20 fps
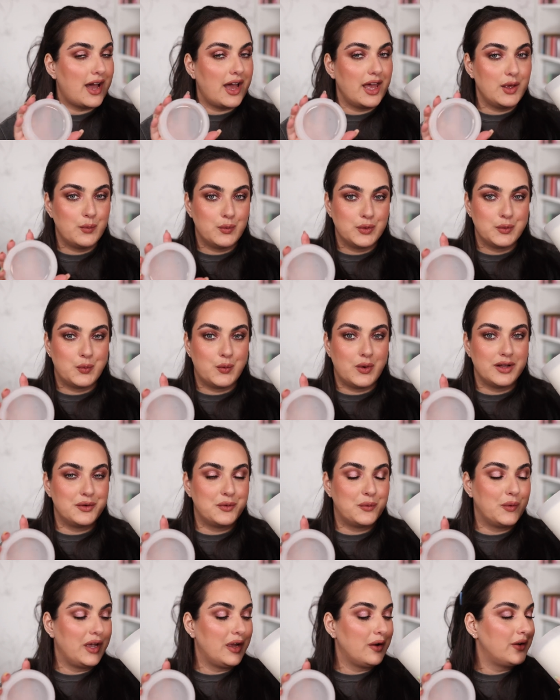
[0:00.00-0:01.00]
I would want
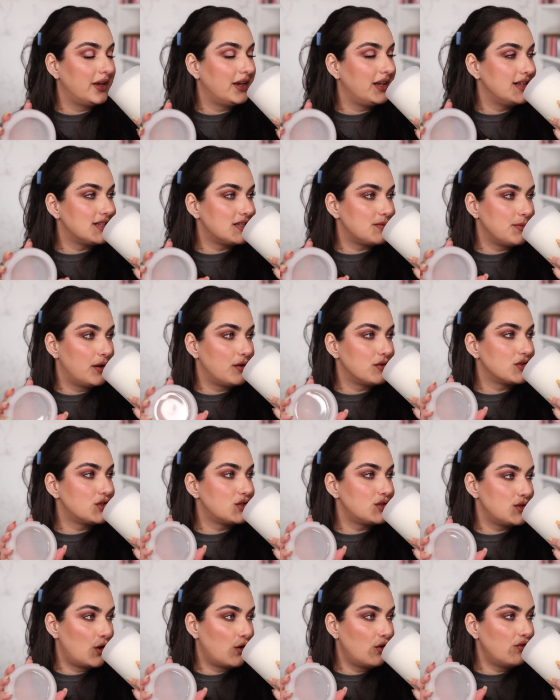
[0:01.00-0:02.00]
to wear it. It smells
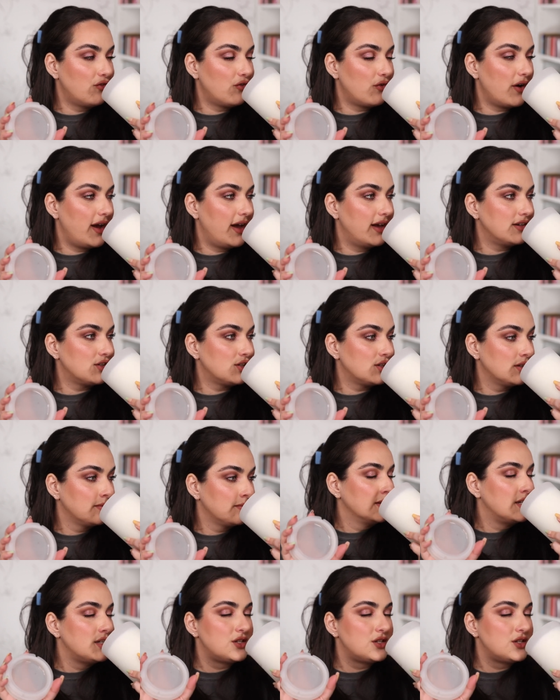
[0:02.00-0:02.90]
so fresh